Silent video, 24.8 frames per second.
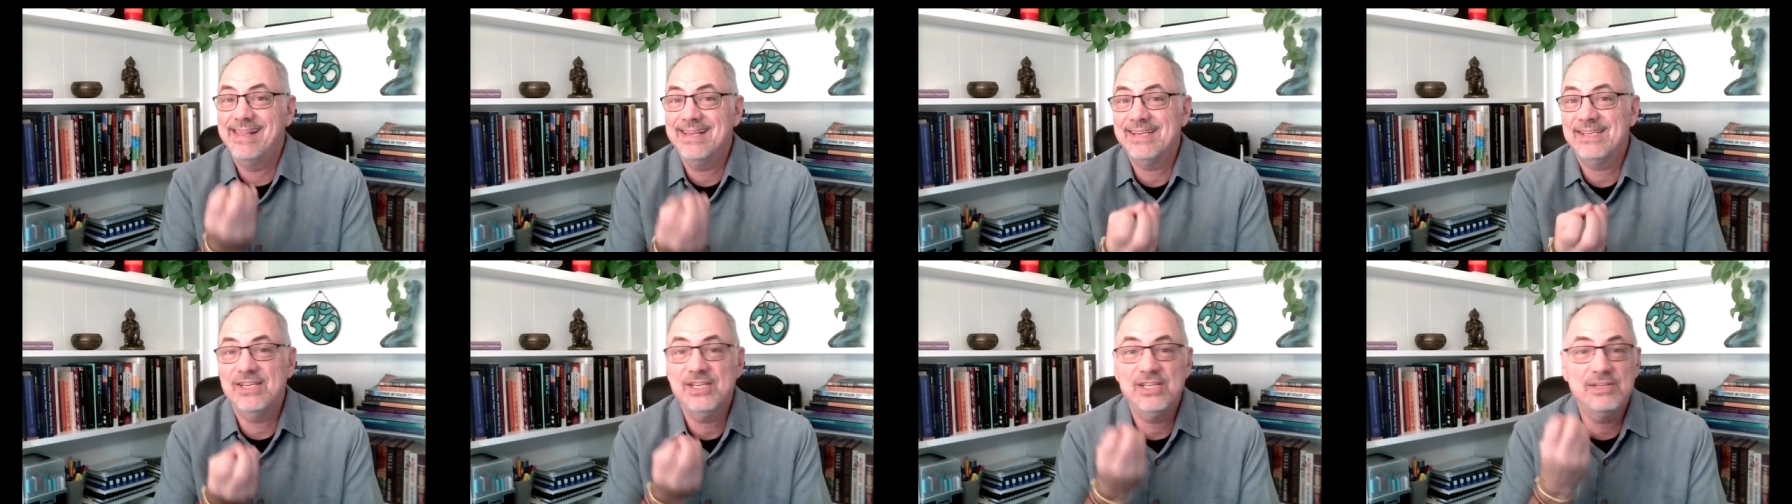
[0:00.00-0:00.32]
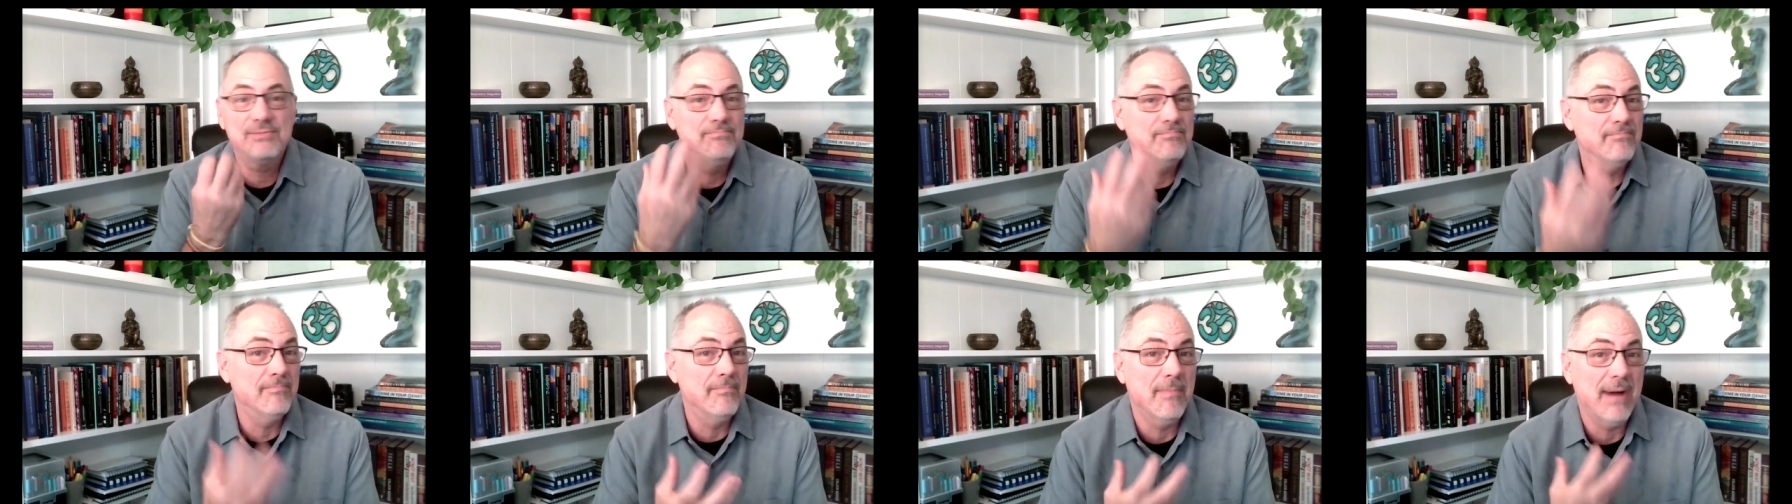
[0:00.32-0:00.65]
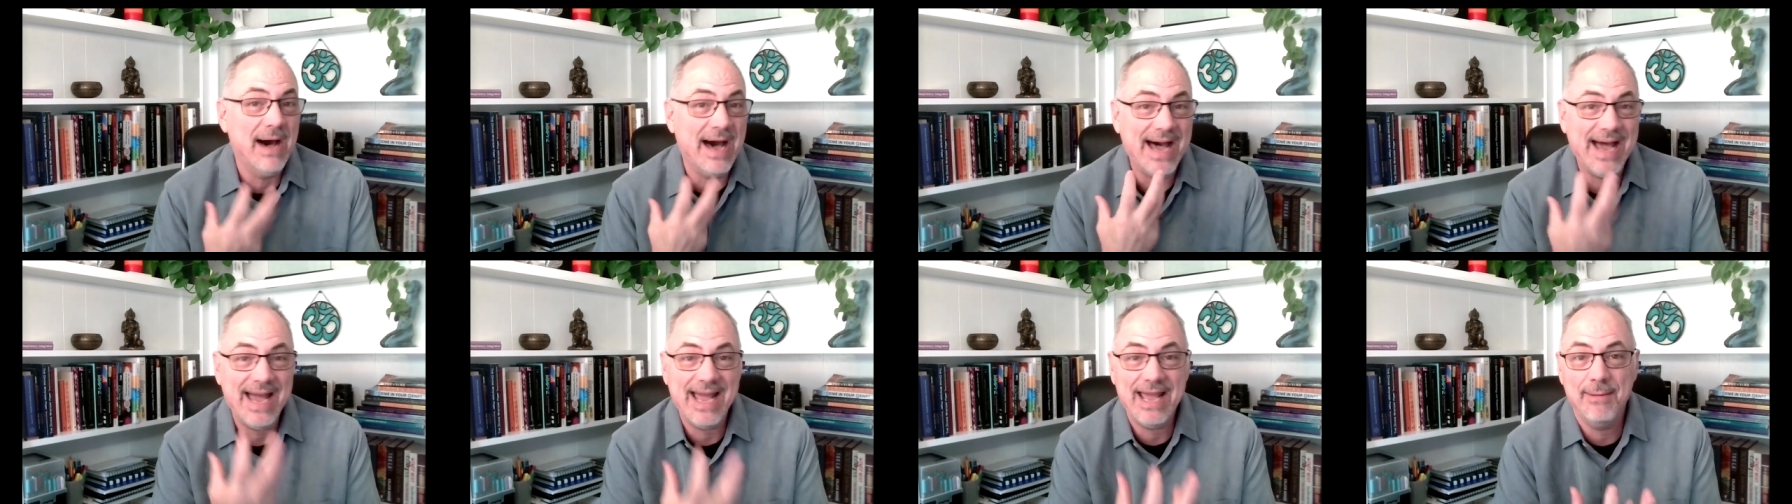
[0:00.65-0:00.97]
this is
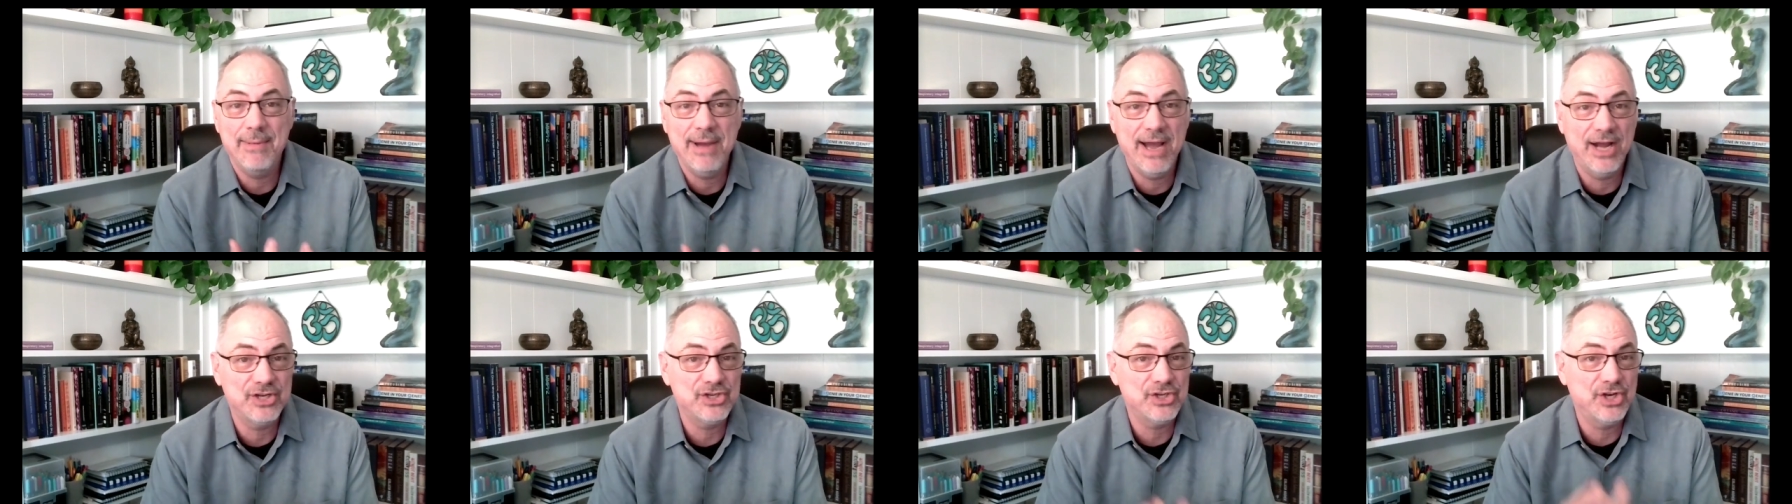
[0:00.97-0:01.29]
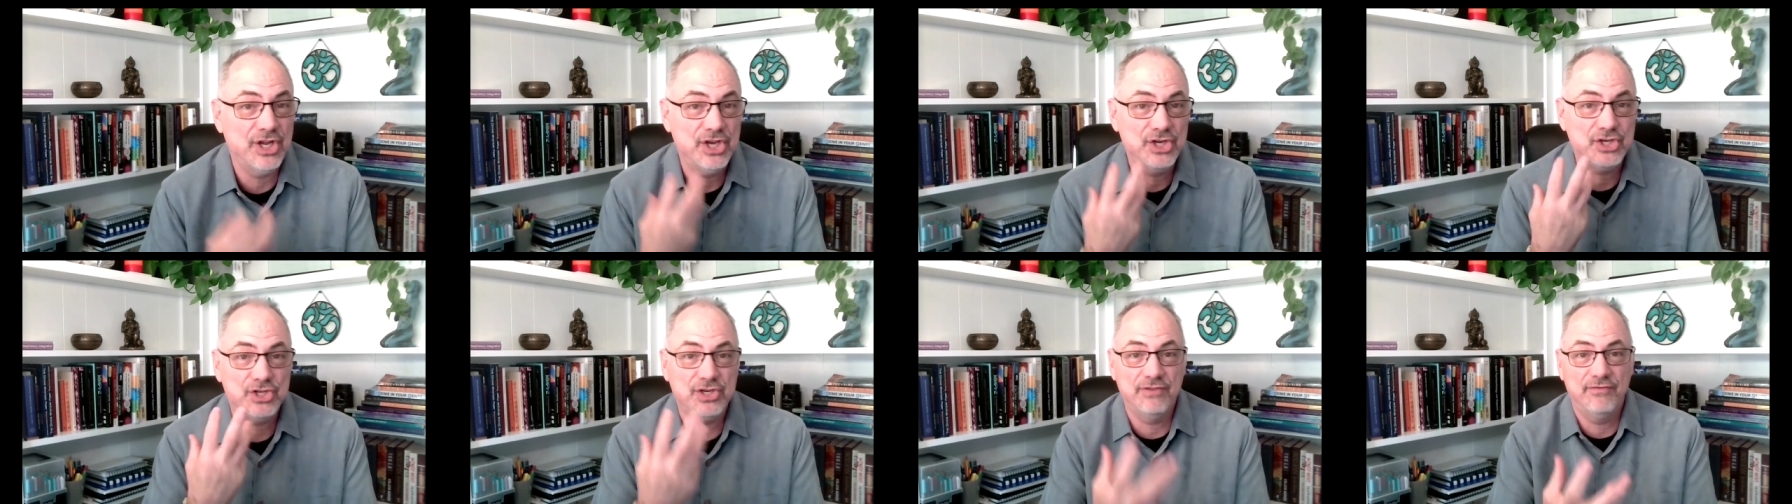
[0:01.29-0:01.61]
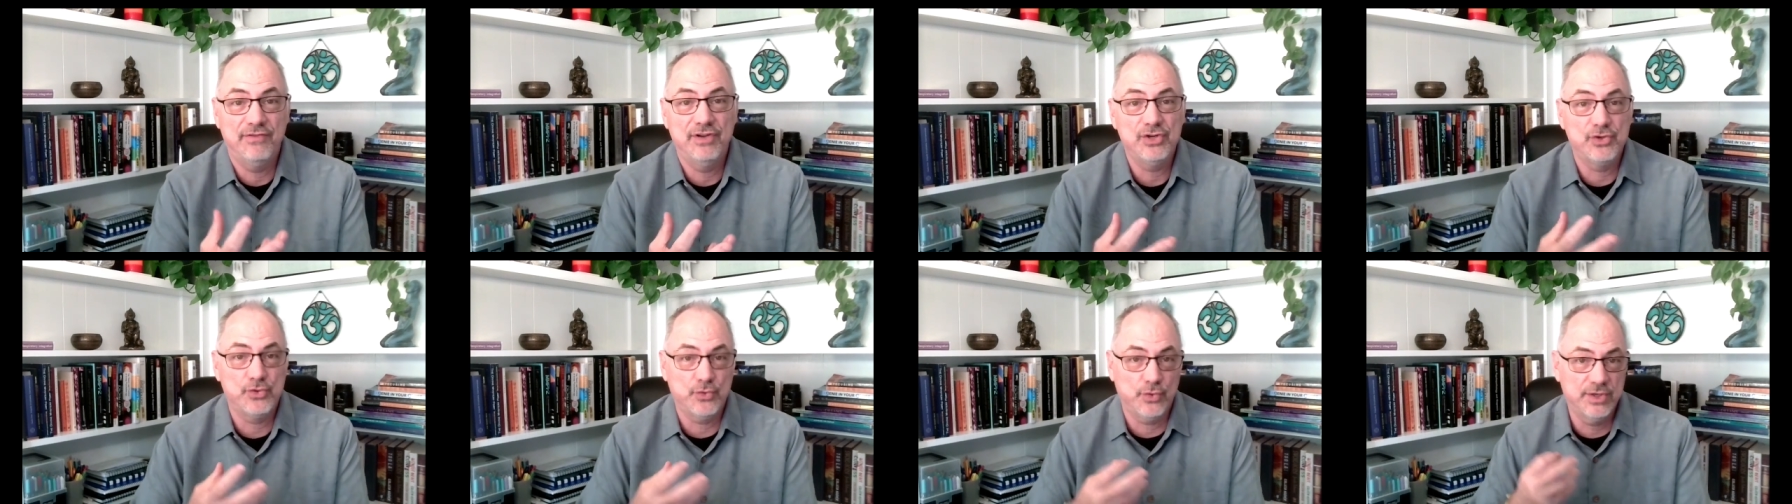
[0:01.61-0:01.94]
my
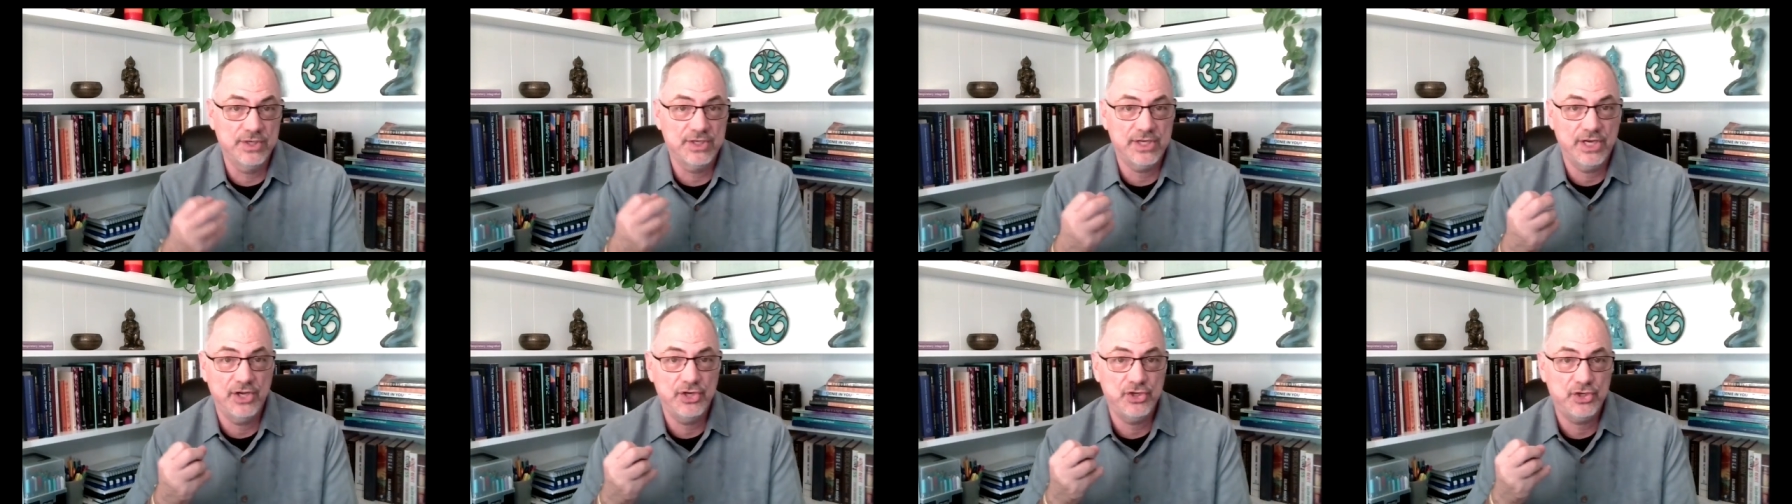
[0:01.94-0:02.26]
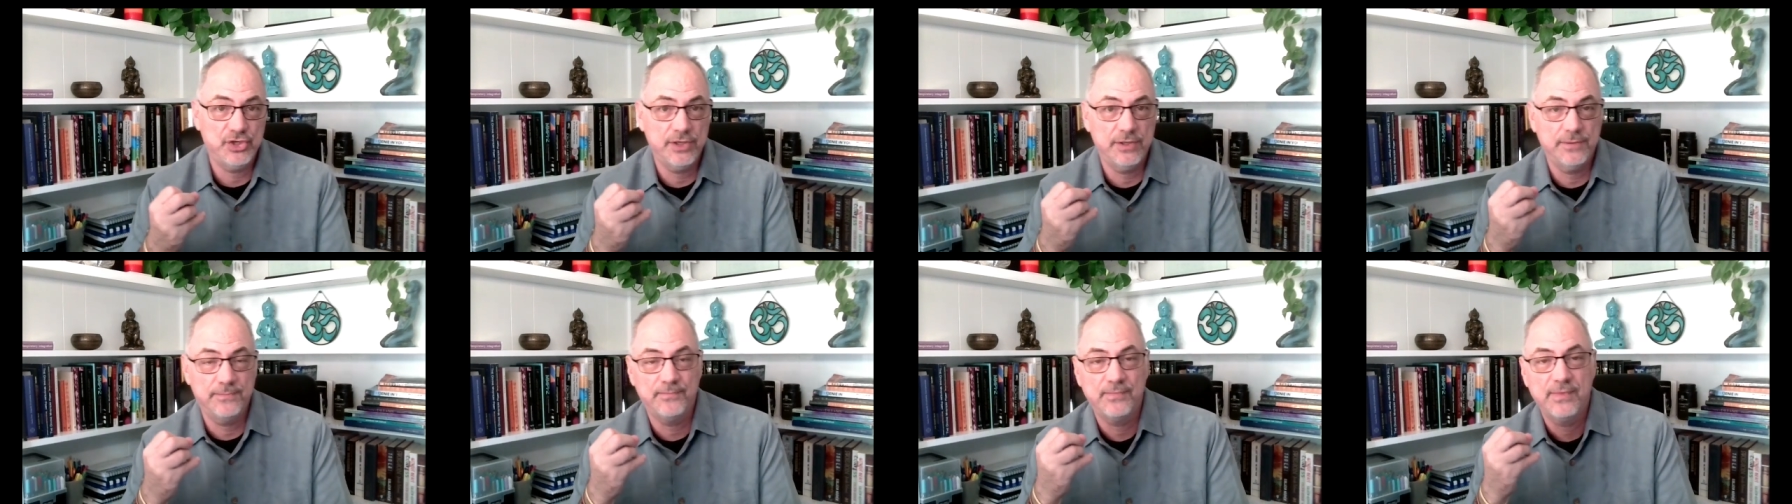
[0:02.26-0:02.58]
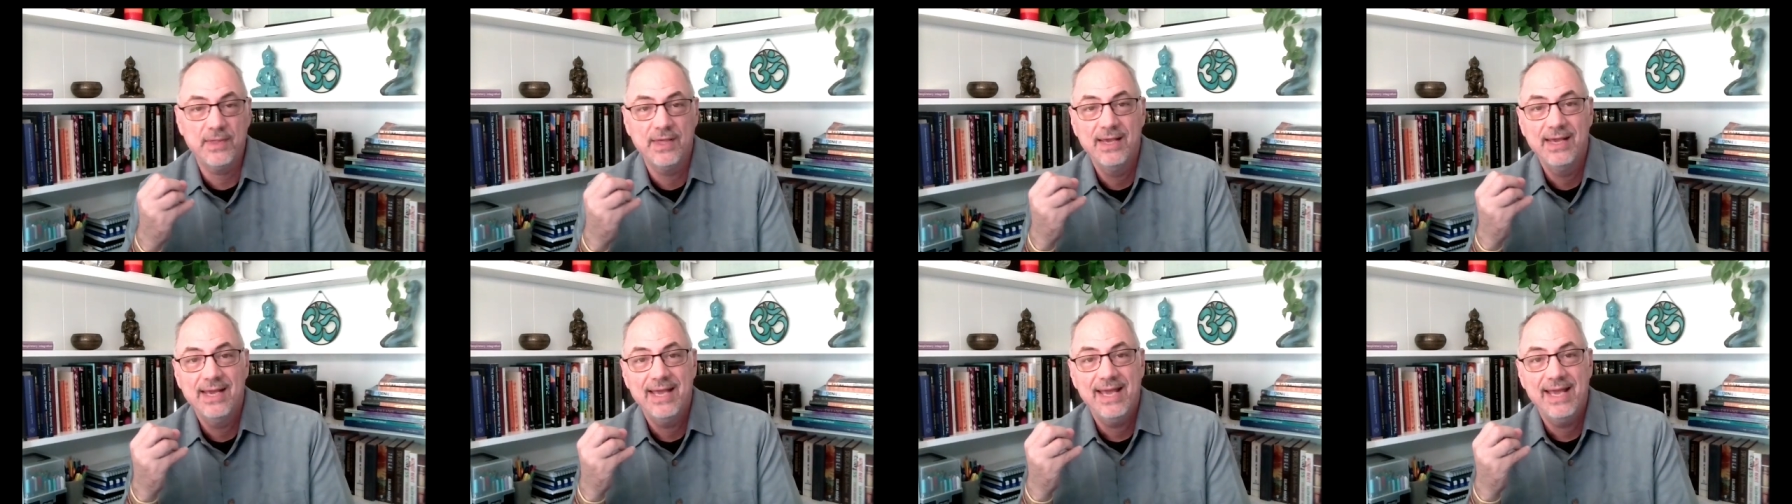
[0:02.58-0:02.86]
imagination visualization,